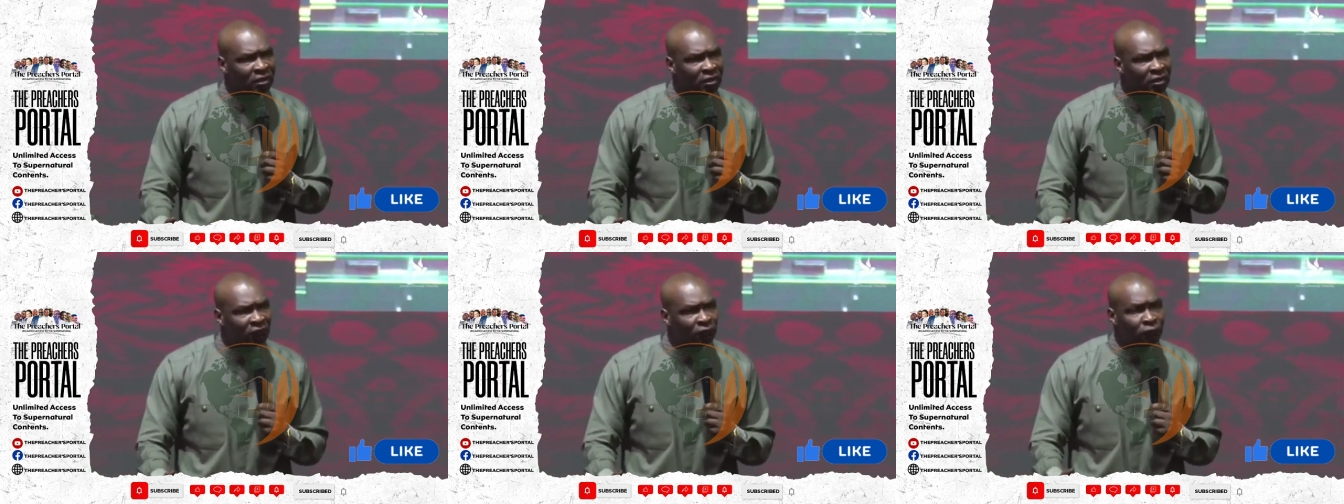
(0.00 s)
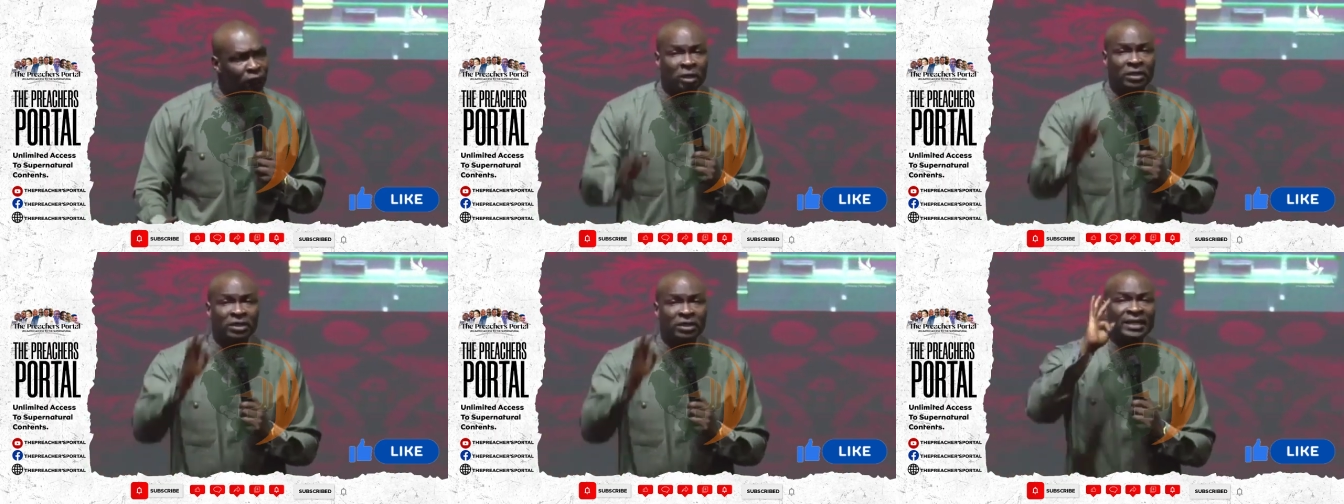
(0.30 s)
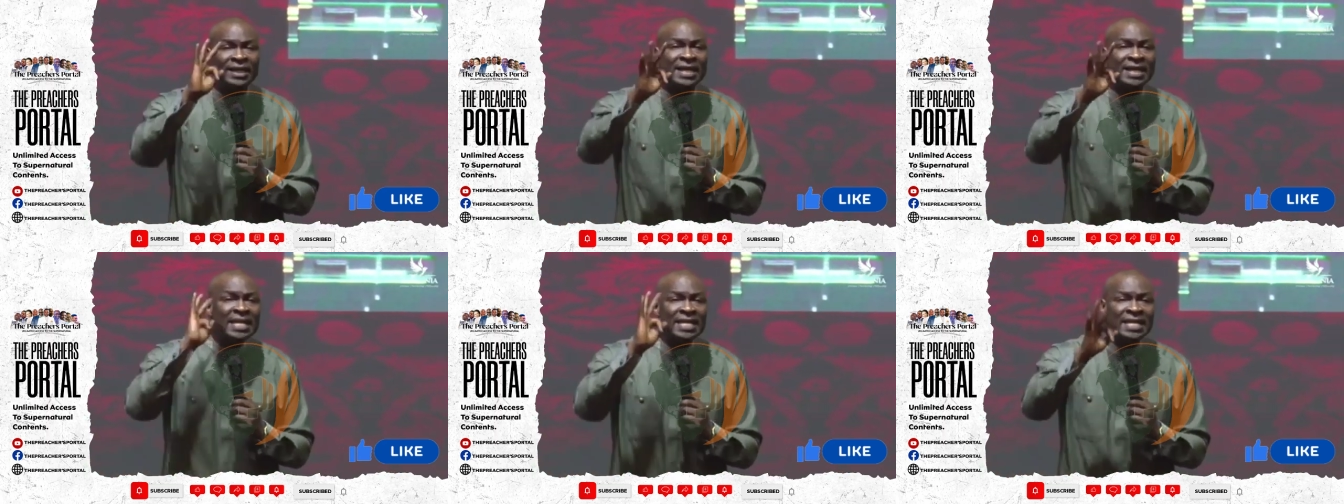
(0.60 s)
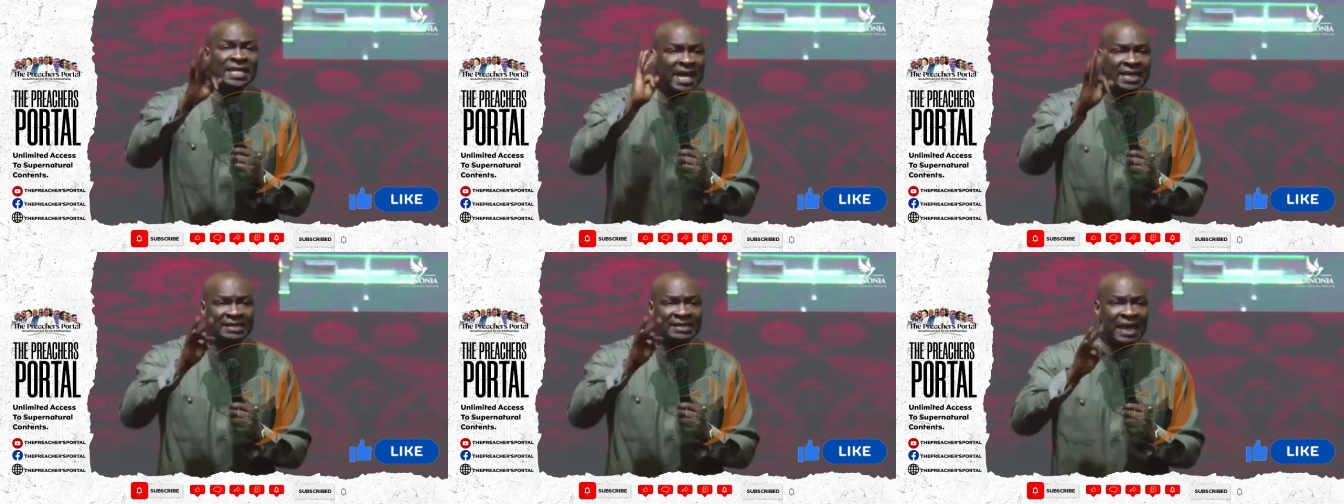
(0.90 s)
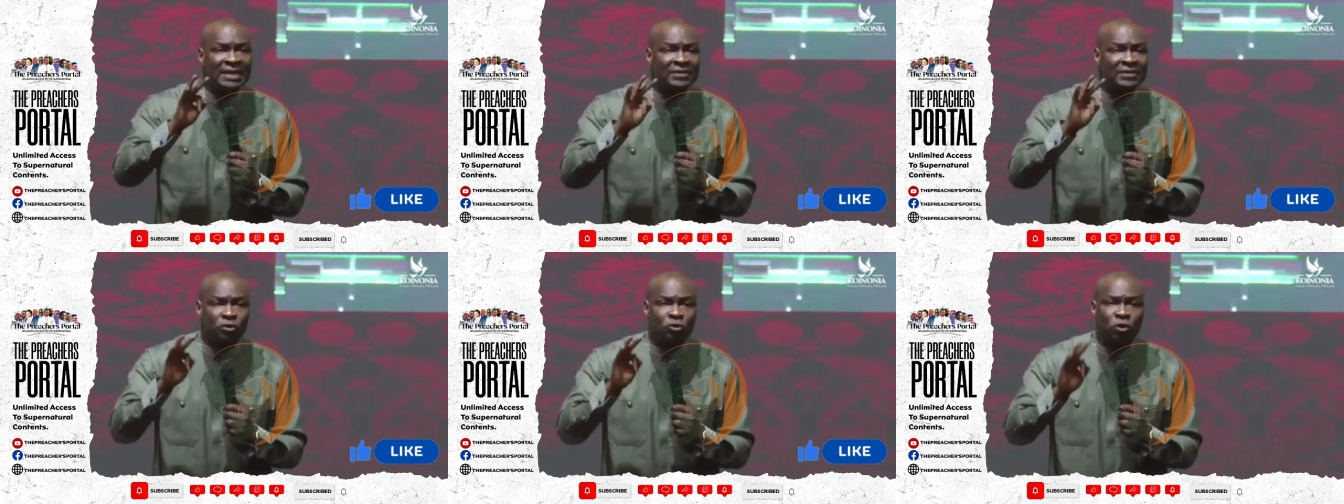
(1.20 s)
for three years
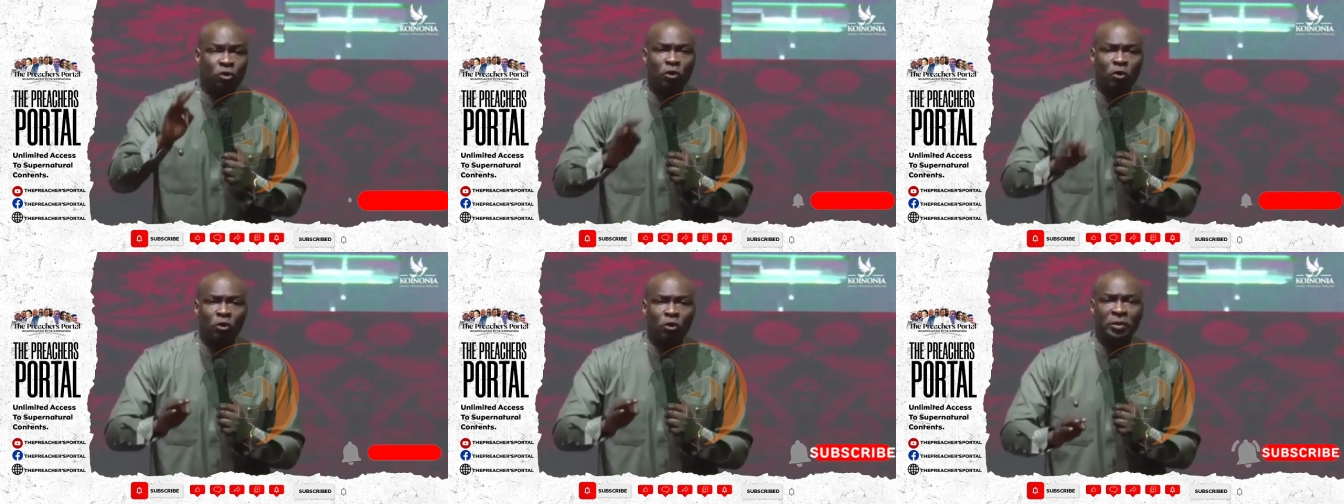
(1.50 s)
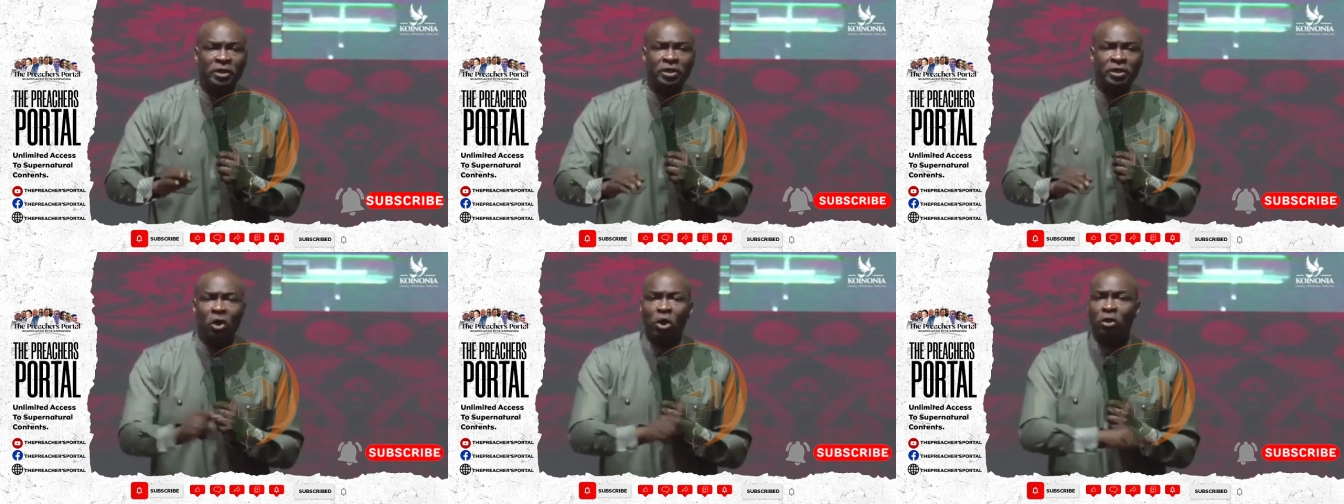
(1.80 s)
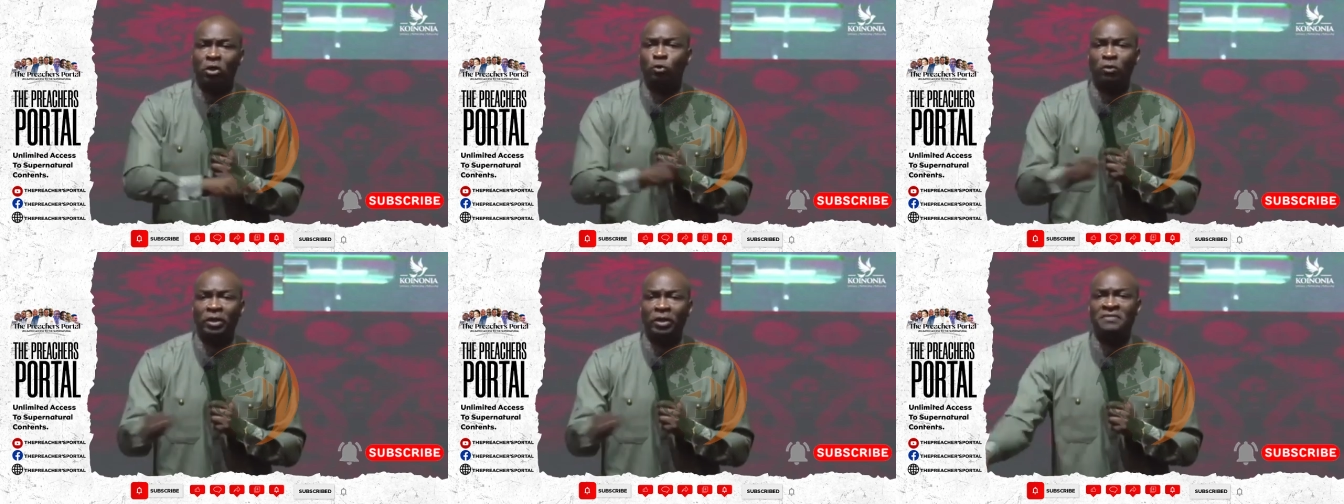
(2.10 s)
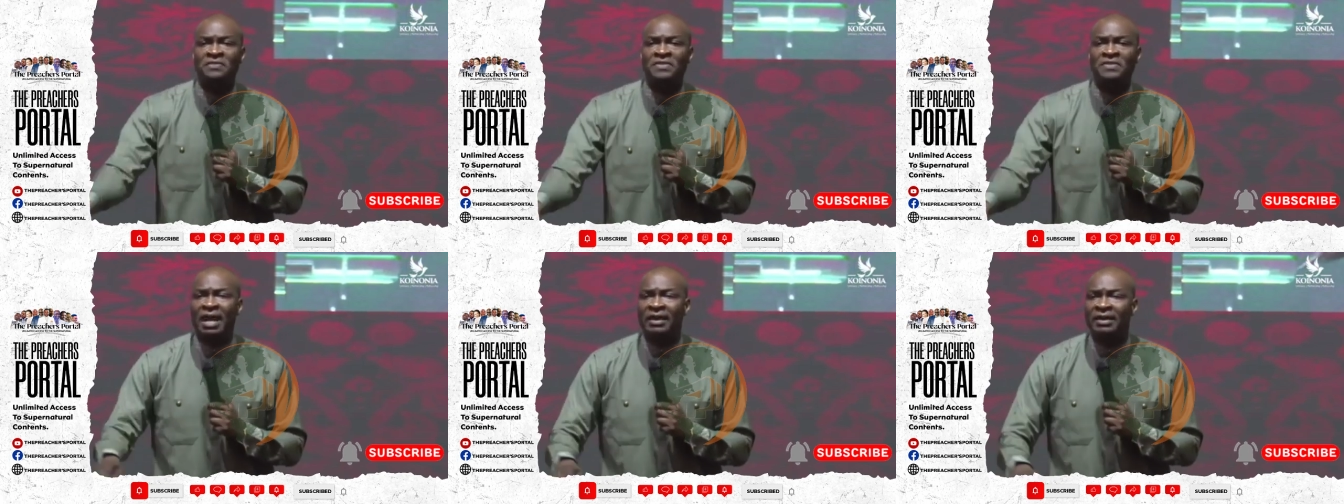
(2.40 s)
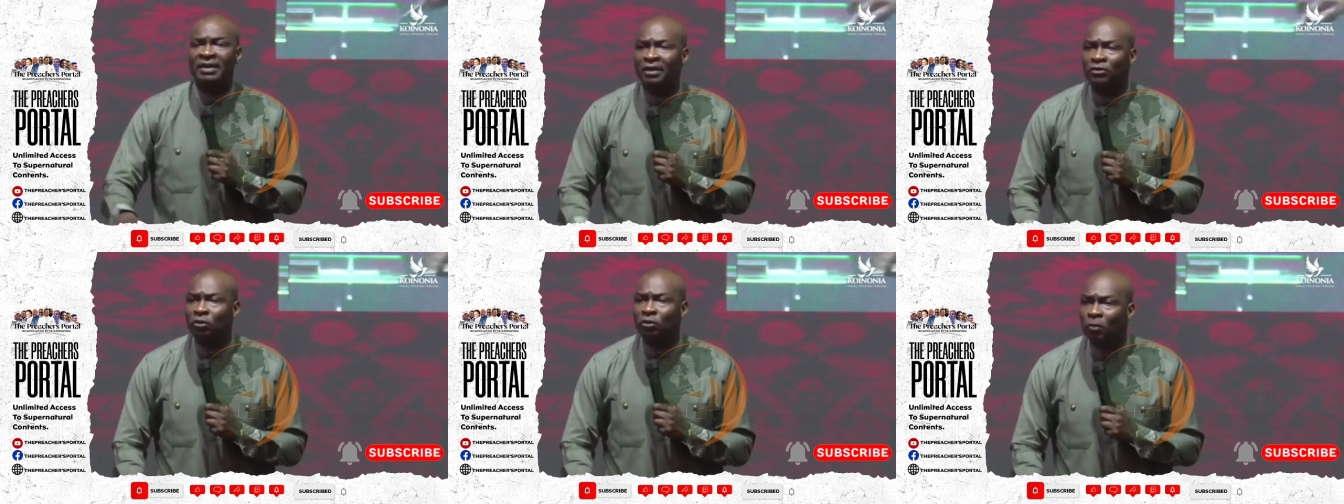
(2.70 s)
i struggled with god to leave
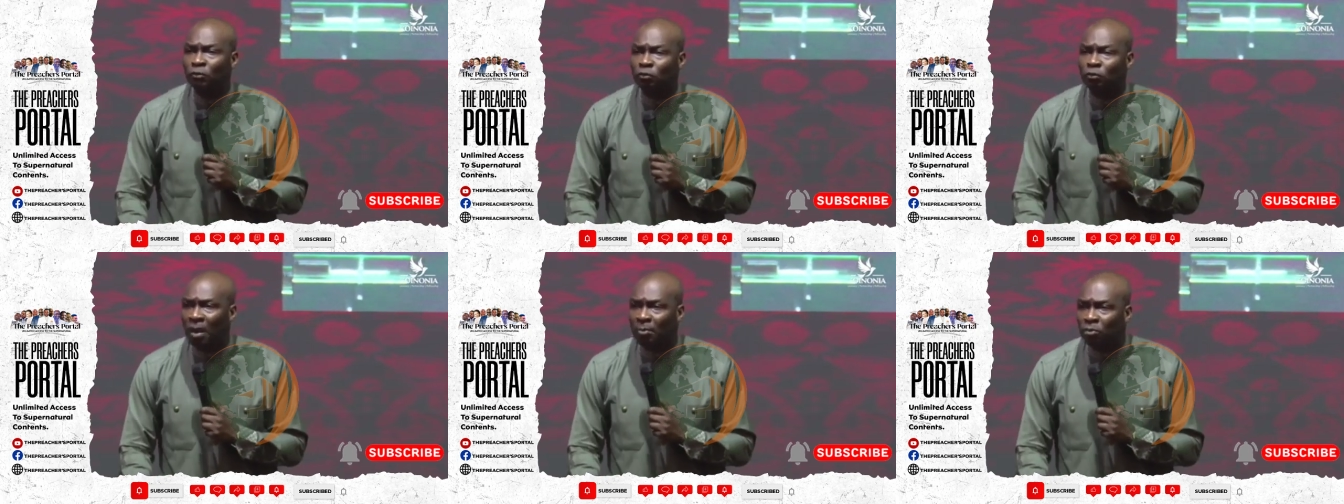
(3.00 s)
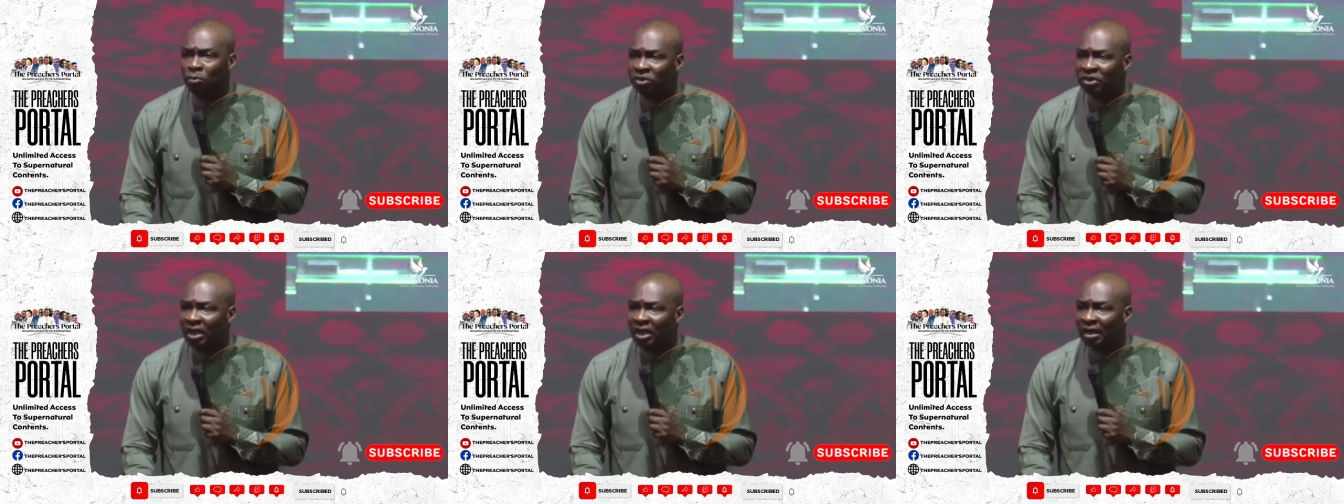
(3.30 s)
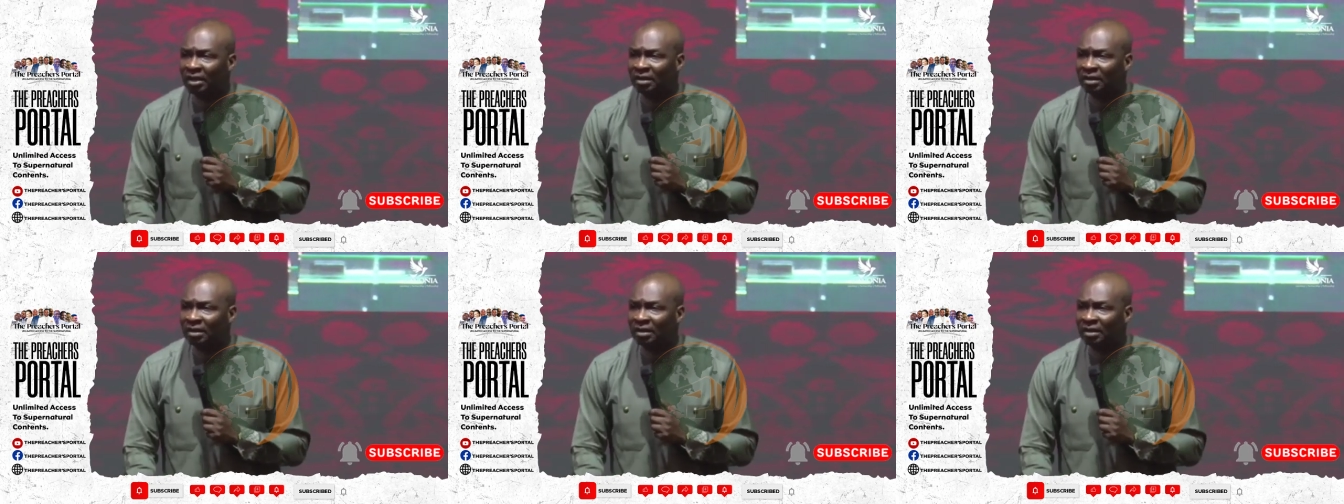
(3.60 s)
zaria and come to abuja